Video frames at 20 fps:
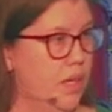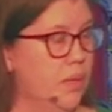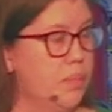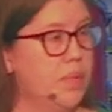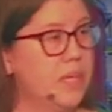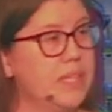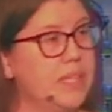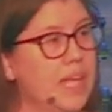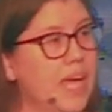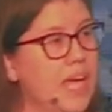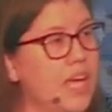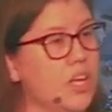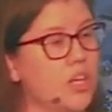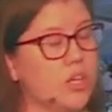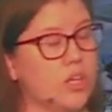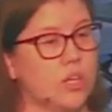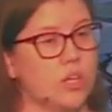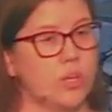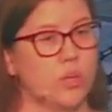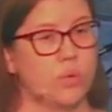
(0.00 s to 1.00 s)
But
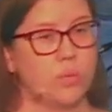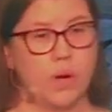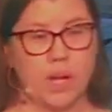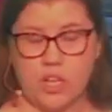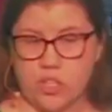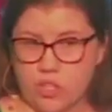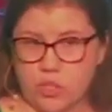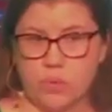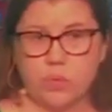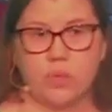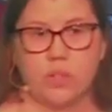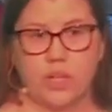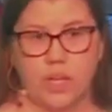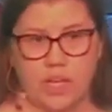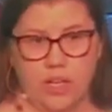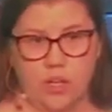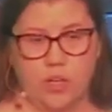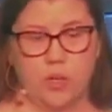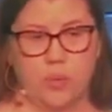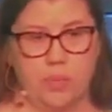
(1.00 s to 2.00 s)
later, Rachel will
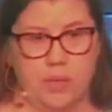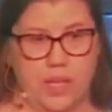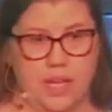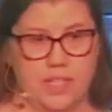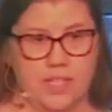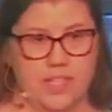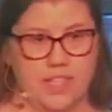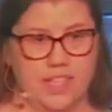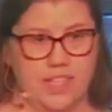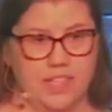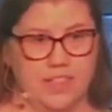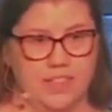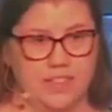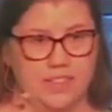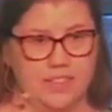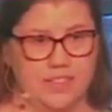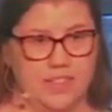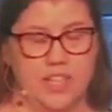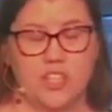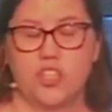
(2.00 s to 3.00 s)
get her blessing
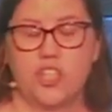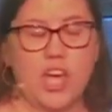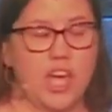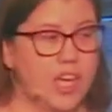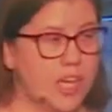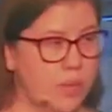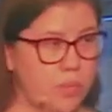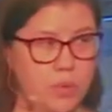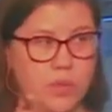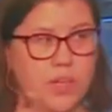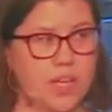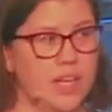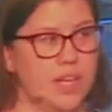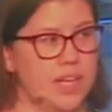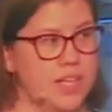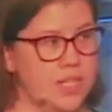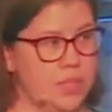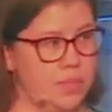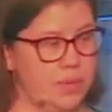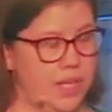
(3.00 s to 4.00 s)
and Jacob will get
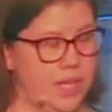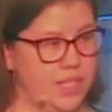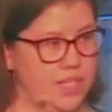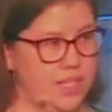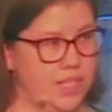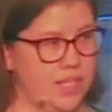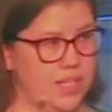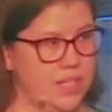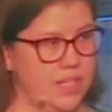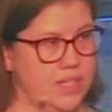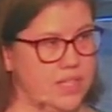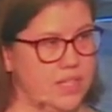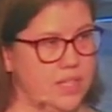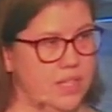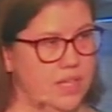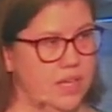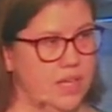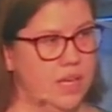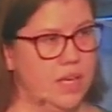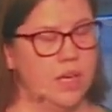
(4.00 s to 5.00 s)
his blessings.
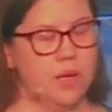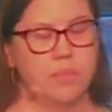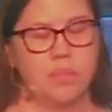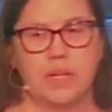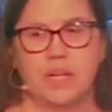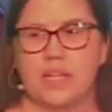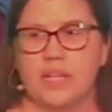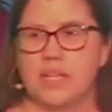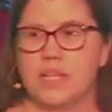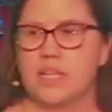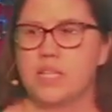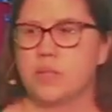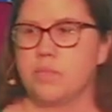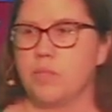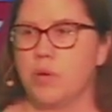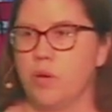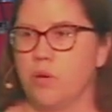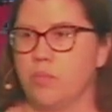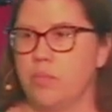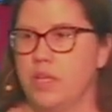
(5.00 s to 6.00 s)
But in this
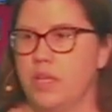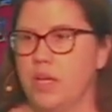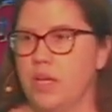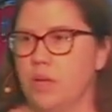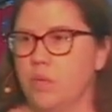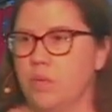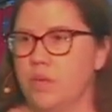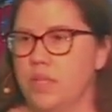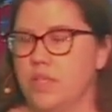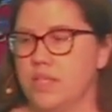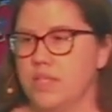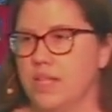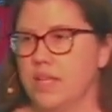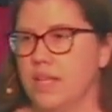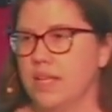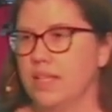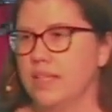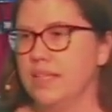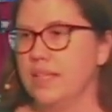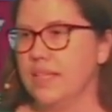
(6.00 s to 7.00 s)
moment, it was
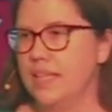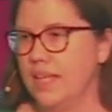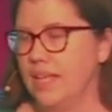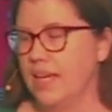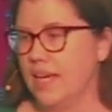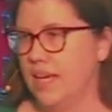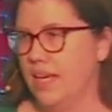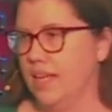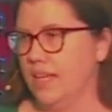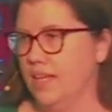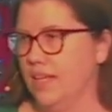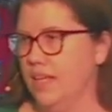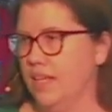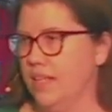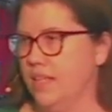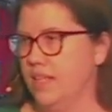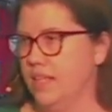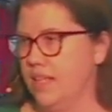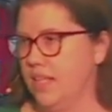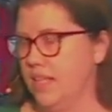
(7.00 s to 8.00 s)
Leah
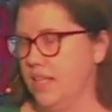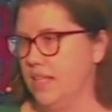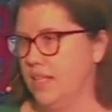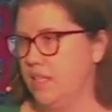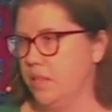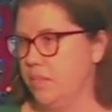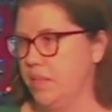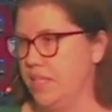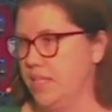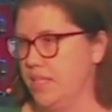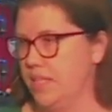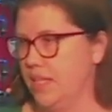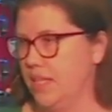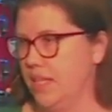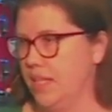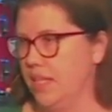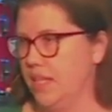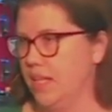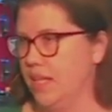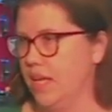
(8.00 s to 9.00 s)
that needed to be
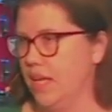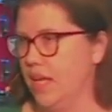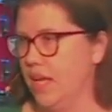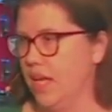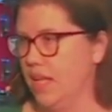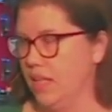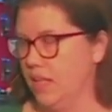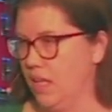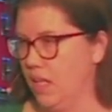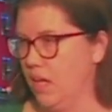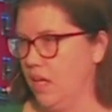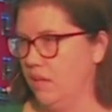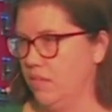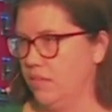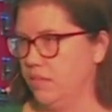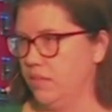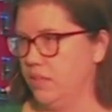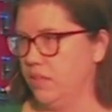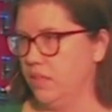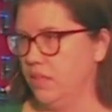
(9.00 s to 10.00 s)
seen and
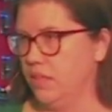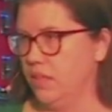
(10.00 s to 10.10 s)
loved.